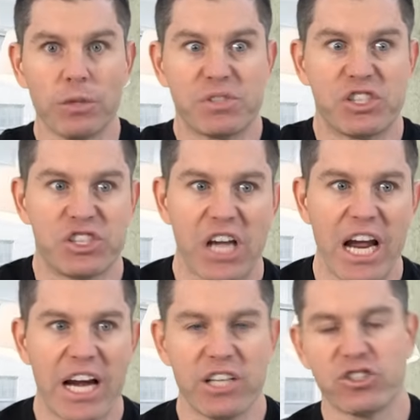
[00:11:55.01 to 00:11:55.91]

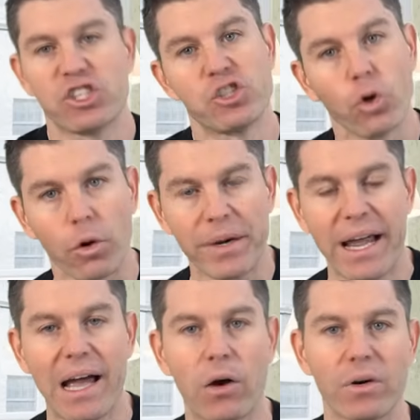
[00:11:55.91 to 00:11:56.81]
upset and
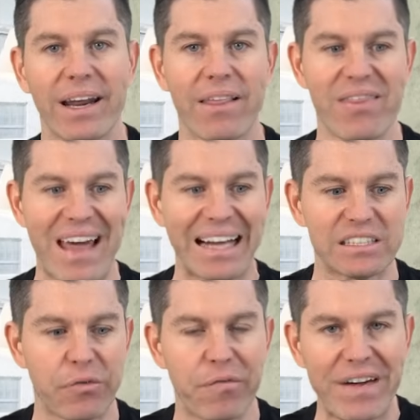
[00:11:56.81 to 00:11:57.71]
storming out, like
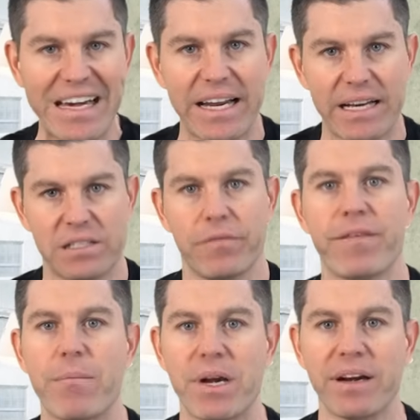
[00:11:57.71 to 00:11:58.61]
that's feeding into
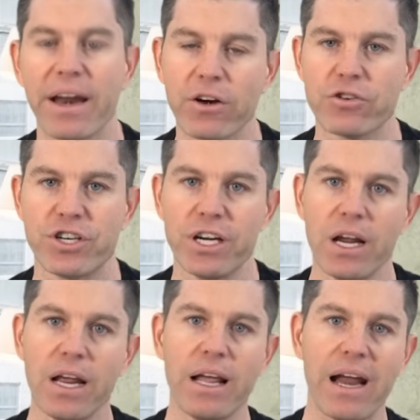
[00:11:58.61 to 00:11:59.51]
feminine energy,
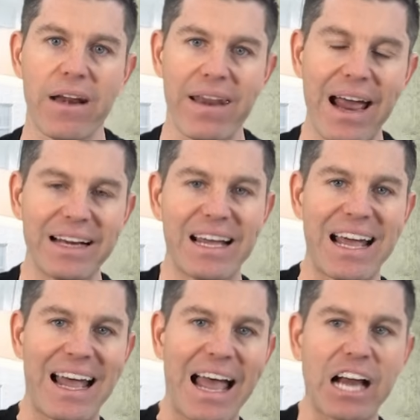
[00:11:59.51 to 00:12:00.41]
and that
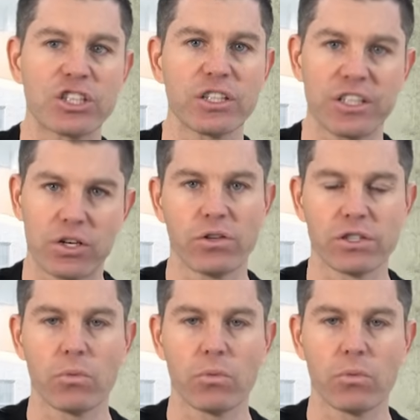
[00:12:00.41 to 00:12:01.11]
actually turns